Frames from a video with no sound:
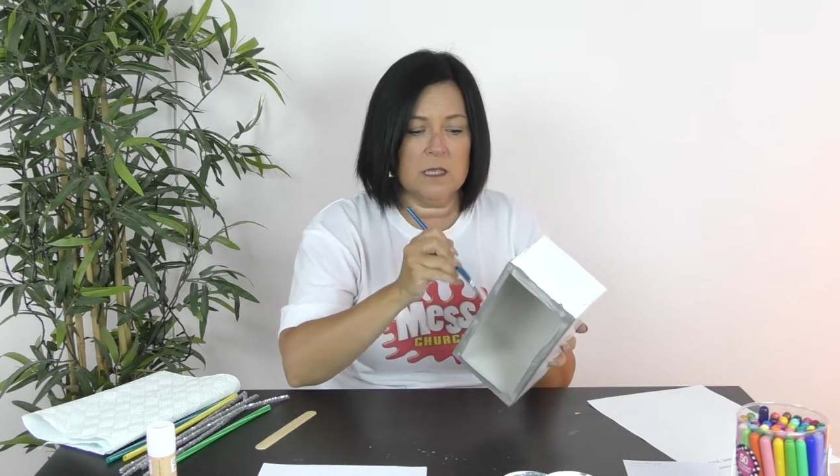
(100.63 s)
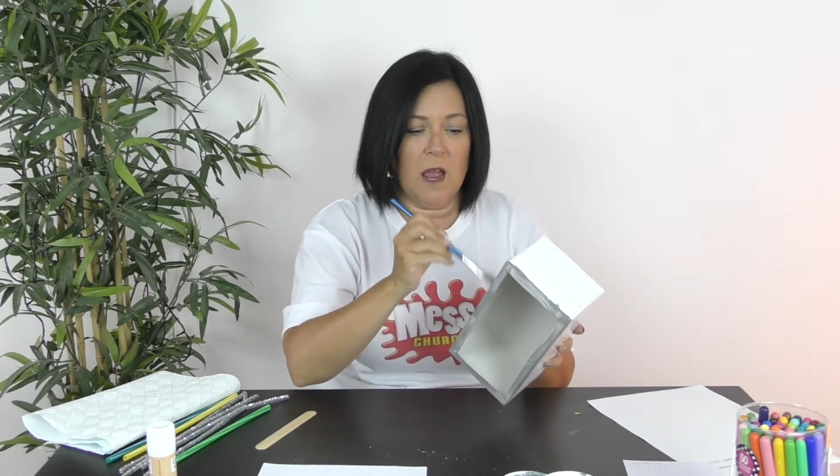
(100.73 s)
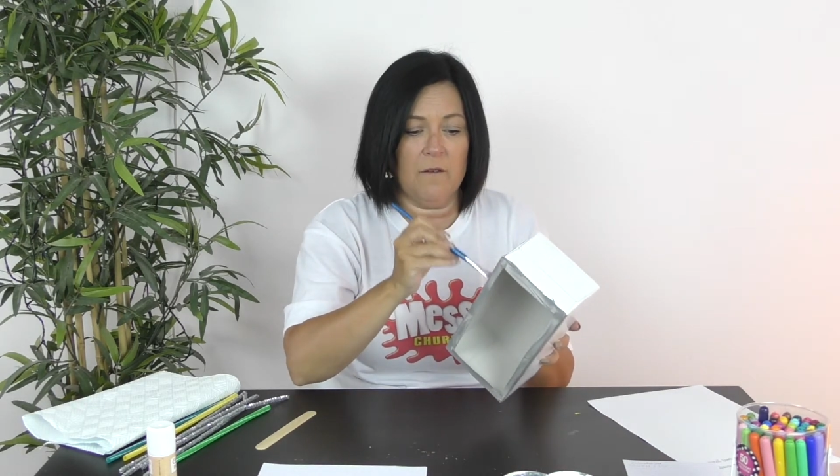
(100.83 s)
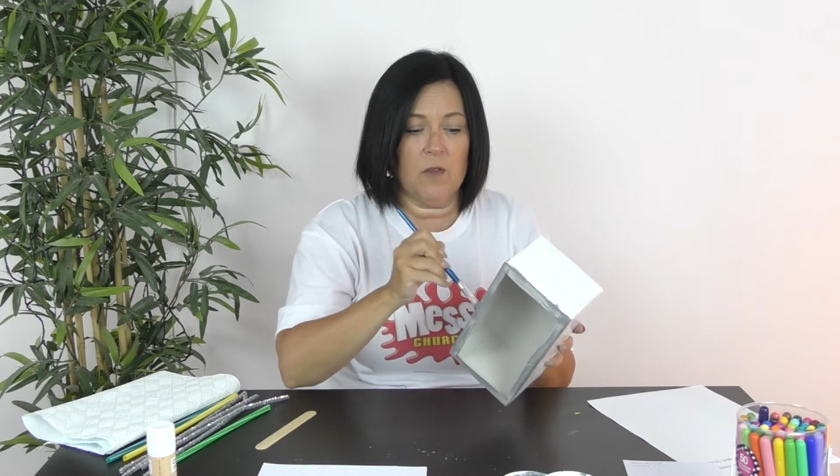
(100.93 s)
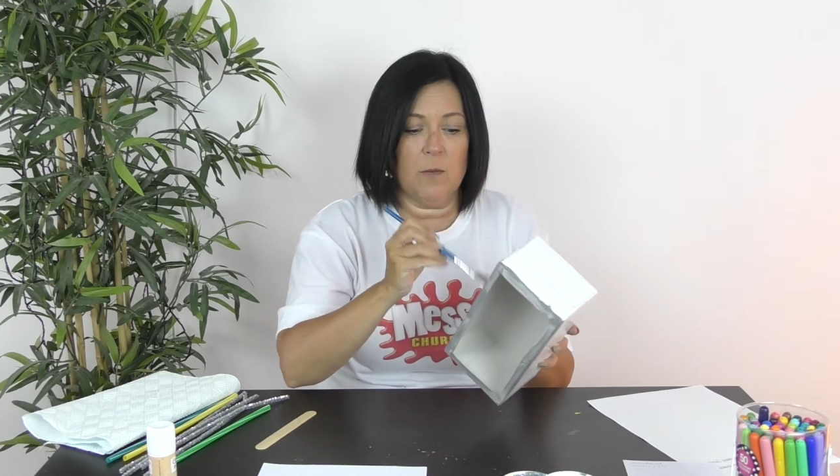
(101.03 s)

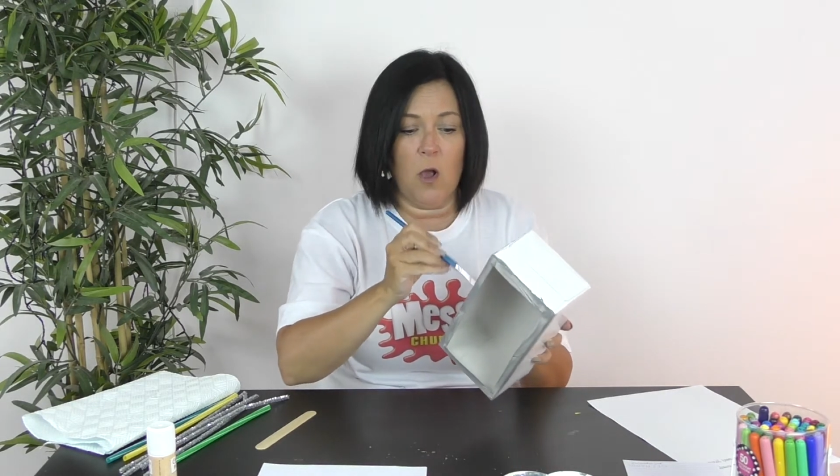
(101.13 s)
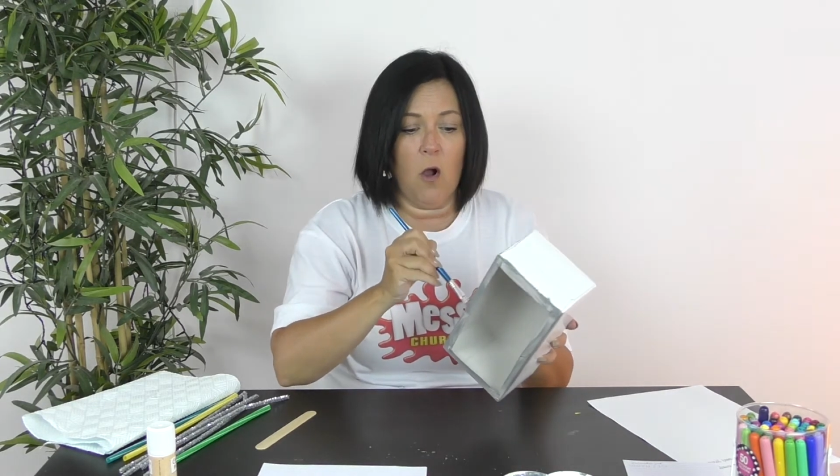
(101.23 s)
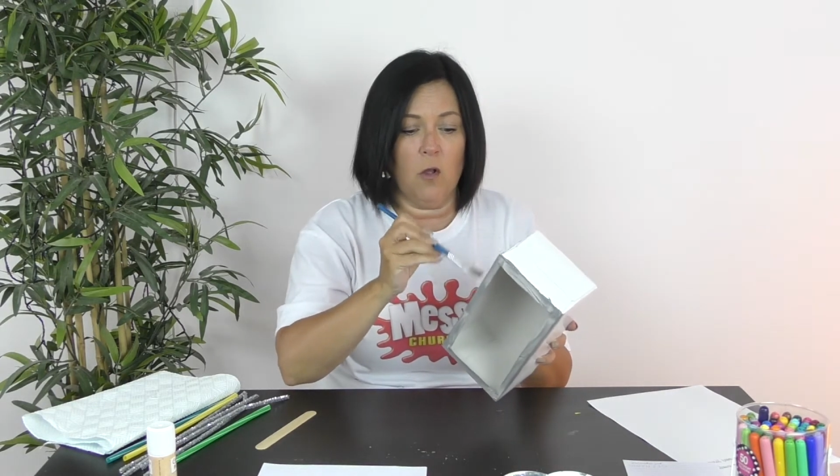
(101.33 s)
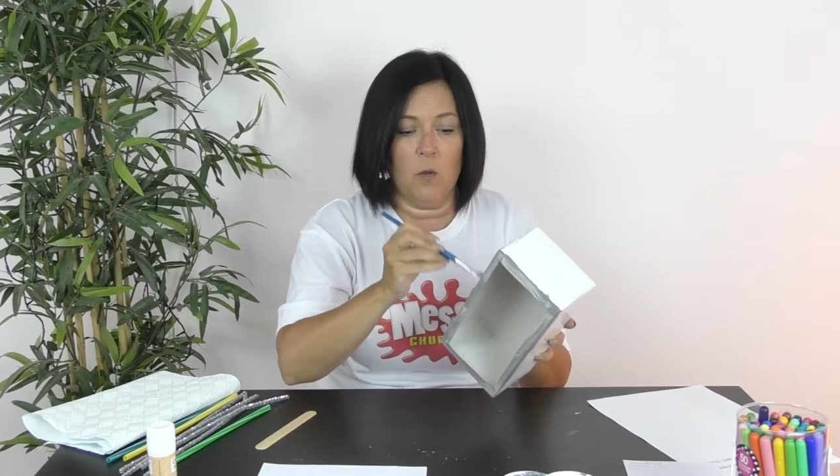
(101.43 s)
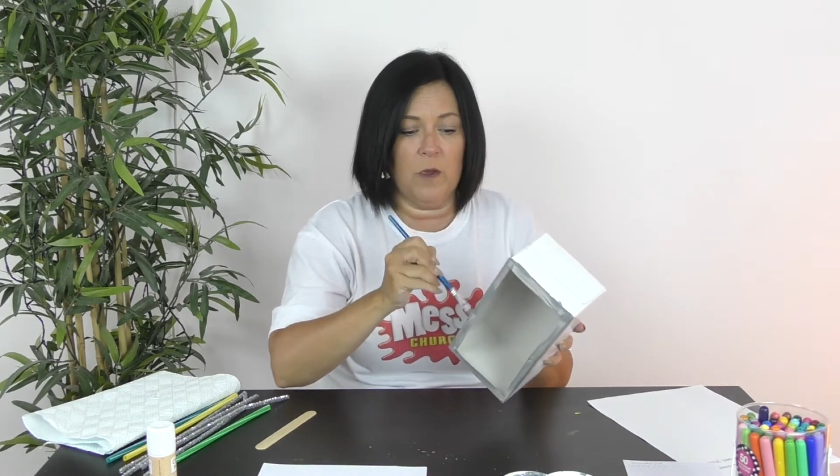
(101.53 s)
doesn't have to be
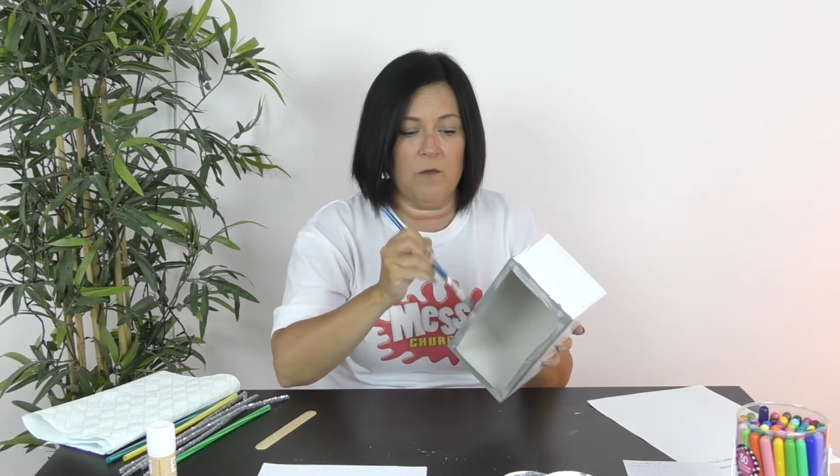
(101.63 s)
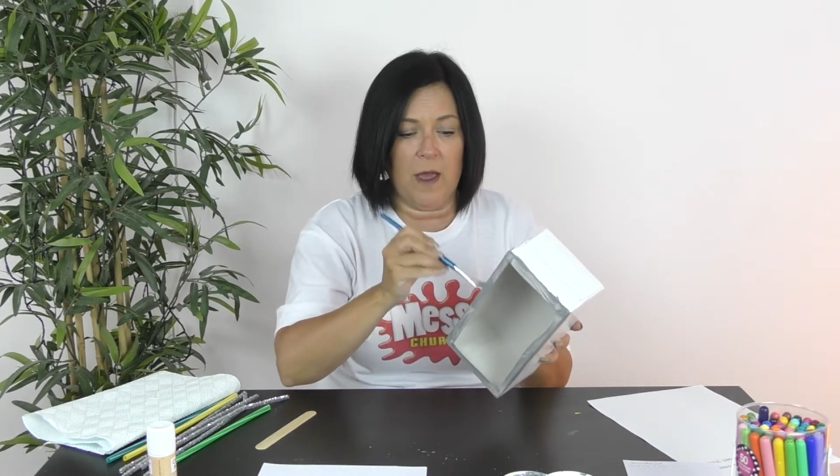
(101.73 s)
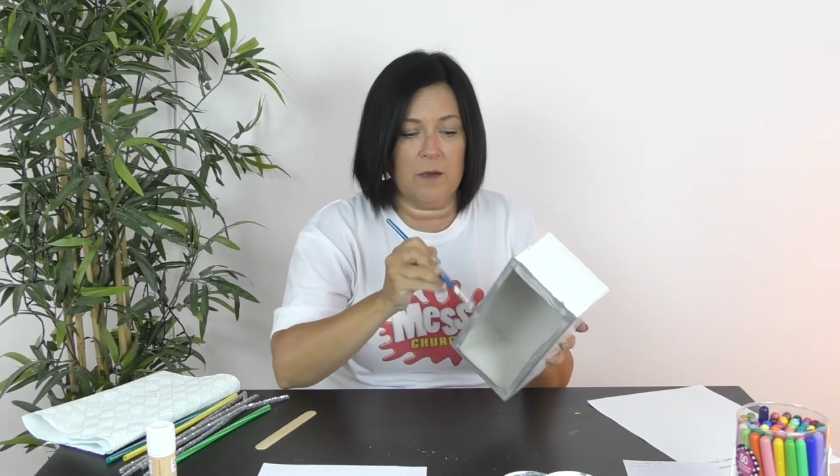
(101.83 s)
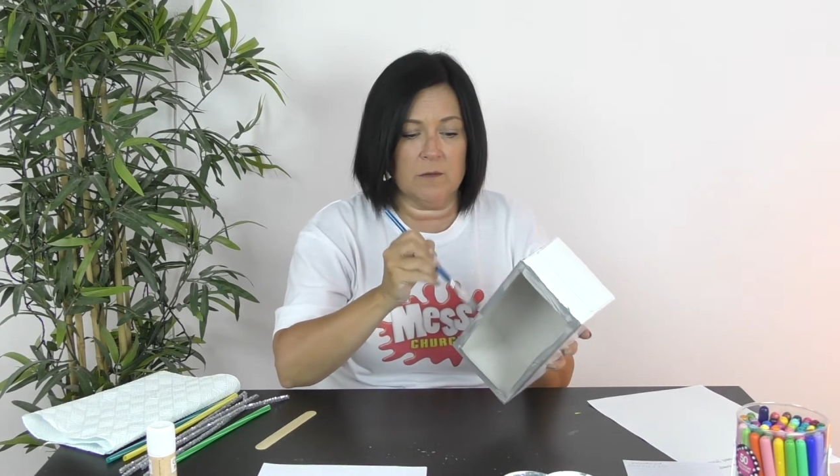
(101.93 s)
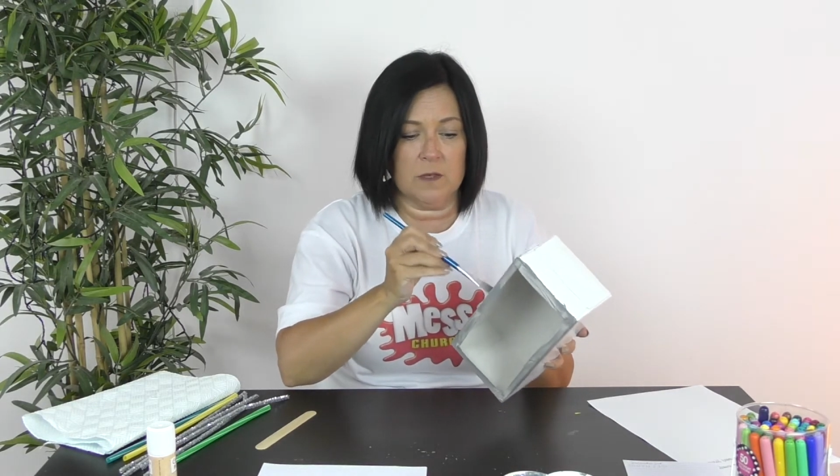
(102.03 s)
all the way
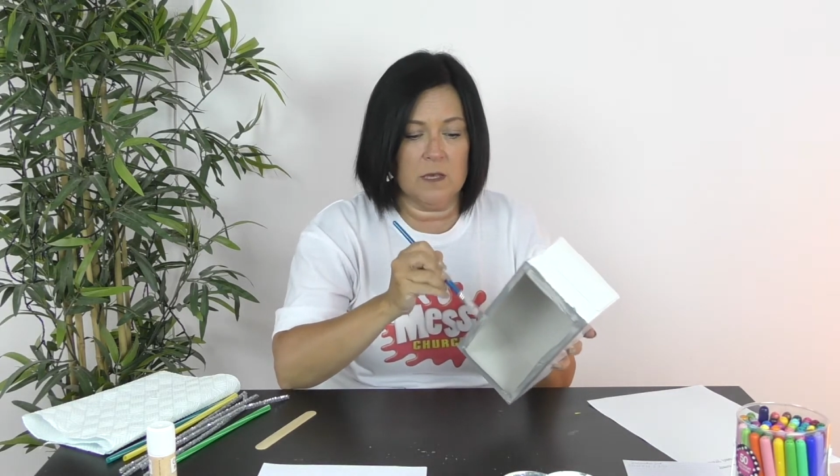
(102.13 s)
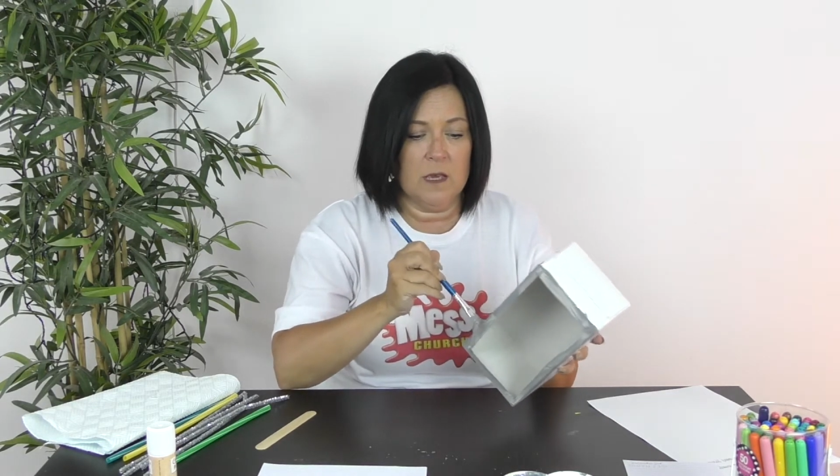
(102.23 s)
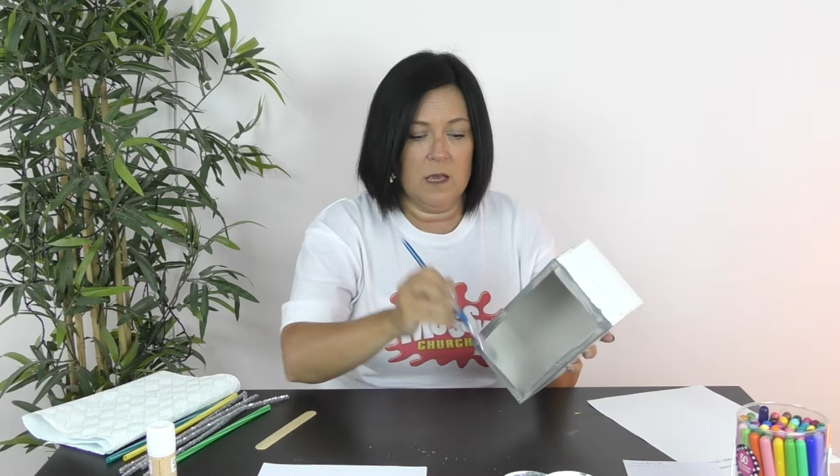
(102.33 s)
around,